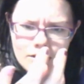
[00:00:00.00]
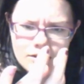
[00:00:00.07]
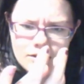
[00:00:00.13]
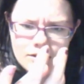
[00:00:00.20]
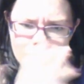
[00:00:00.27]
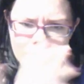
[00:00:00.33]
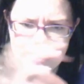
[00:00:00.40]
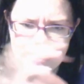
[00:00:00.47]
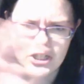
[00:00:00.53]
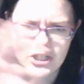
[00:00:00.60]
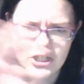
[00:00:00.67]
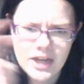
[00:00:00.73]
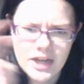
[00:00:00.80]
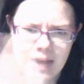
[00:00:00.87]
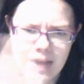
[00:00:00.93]

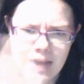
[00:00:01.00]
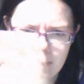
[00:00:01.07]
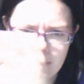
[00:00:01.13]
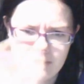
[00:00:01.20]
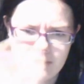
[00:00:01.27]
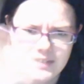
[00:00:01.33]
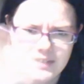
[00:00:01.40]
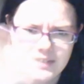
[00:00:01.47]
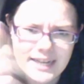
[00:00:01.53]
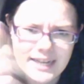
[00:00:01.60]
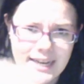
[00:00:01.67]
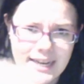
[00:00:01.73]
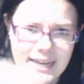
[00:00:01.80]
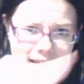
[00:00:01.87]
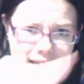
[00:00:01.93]
CGI bit of
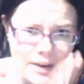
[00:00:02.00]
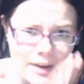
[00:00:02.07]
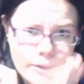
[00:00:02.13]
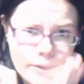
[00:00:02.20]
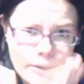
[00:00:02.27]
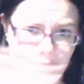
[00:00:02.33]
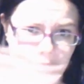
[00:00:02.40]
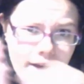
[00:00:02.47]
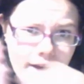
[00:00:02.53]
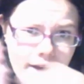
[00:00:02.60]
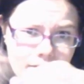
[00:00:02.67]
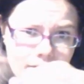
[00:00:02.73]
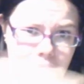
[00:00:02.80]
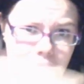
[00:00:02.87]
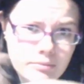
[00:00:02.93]
DNA going around and